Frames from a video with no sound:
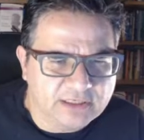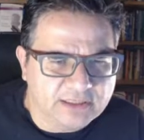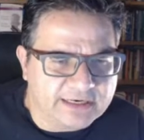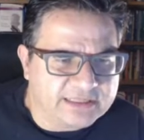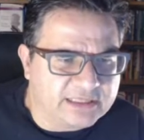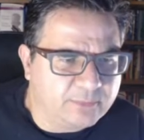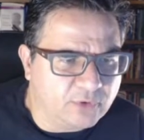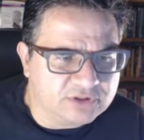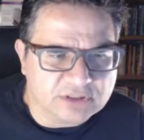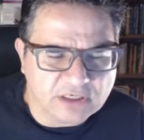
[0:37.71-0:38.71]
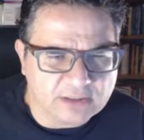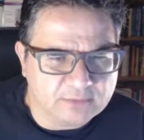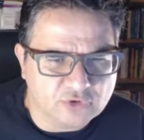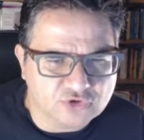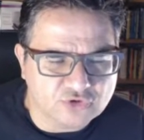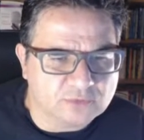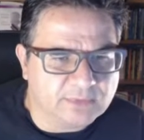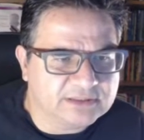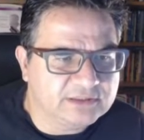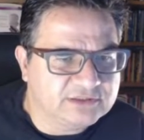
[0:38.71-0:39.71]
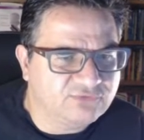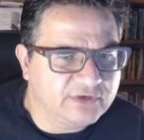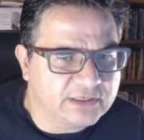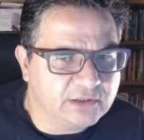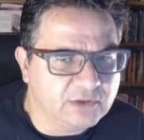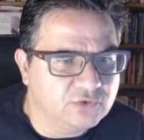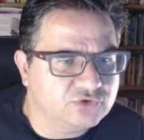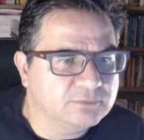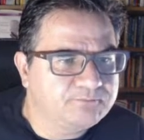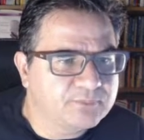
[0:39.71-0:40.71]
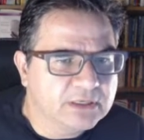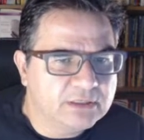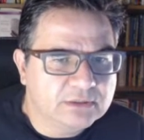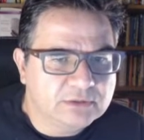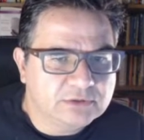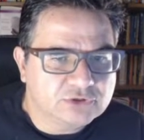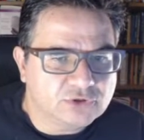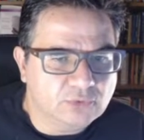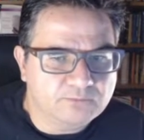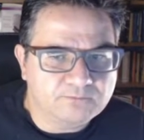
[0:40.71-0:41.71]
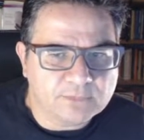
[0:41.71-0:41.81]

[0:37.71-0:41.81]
rating points. I'm not sure, but it's very close. So,